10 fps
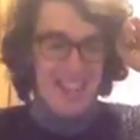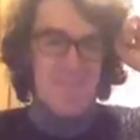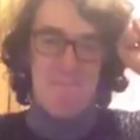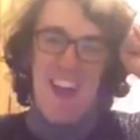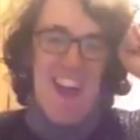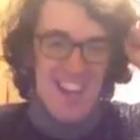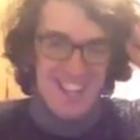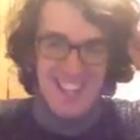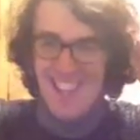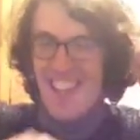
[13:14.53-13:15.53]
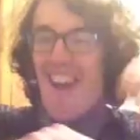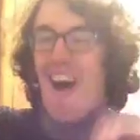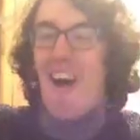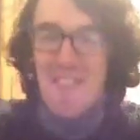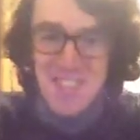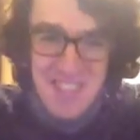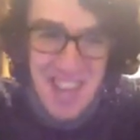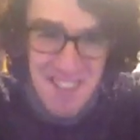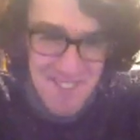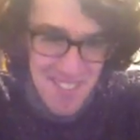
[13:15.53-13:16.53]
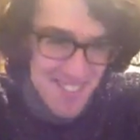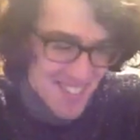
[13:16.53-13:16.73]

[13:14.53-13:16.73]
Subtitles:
the back of a shampoo